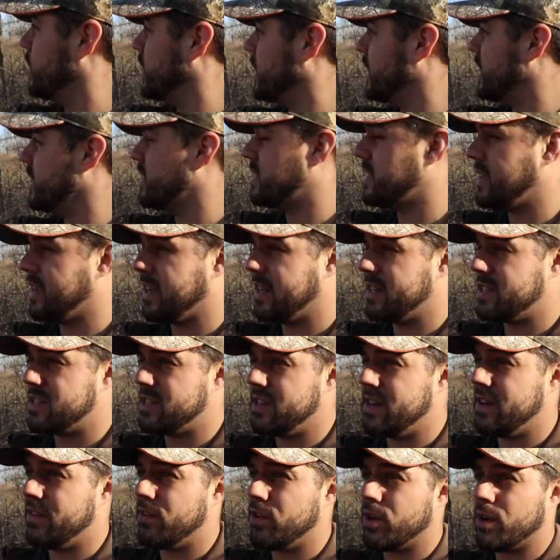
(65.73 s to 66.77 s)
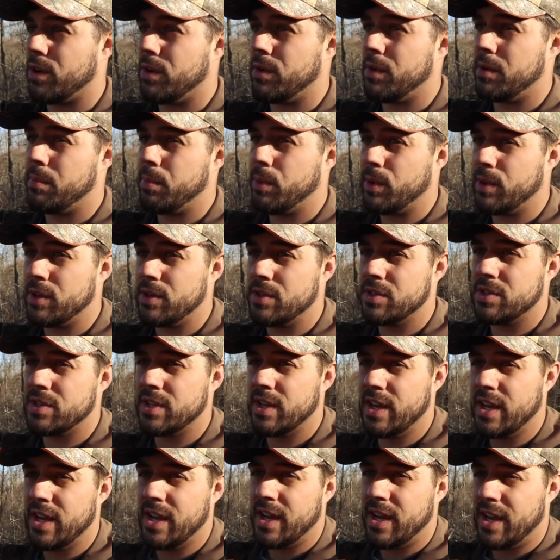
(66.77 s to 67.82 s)
and anything that's never going to produce
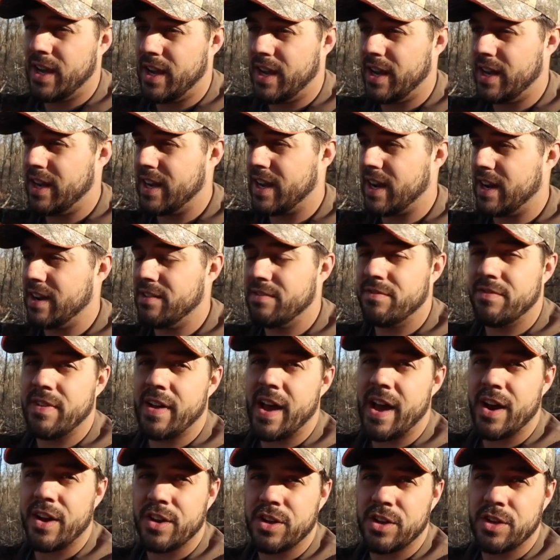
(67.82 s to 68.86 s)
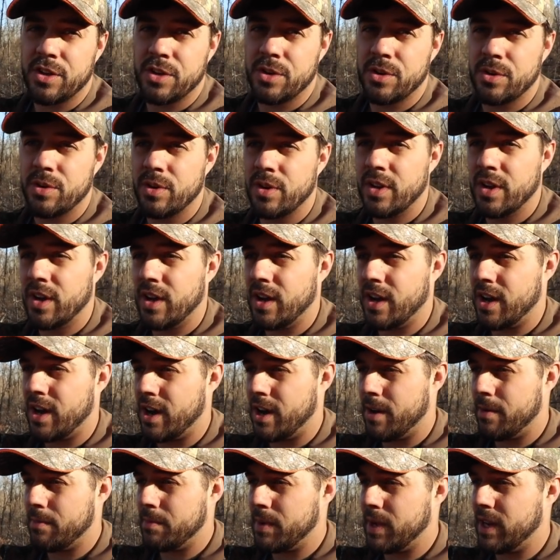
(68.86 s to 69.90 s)
any kind of value
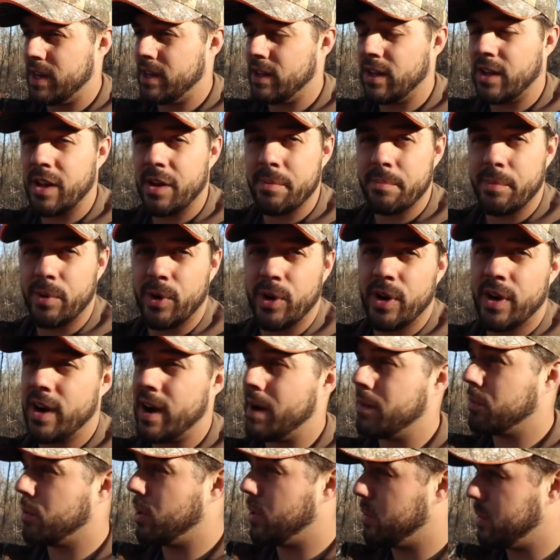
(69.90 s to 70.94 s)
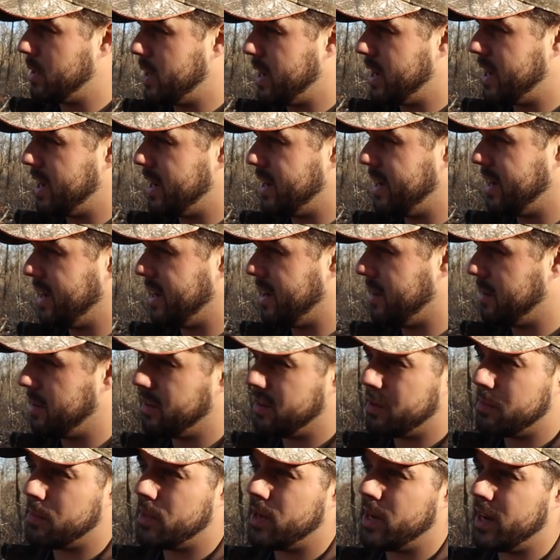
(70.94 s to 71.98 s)
um, in lumber, I'm going ahead and
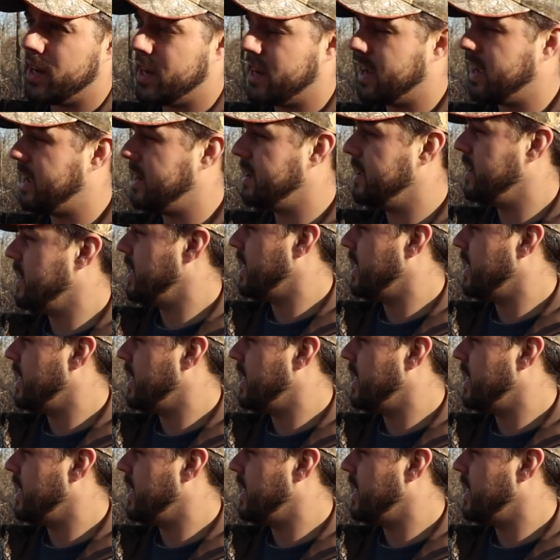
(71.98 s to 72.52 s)
eliminating it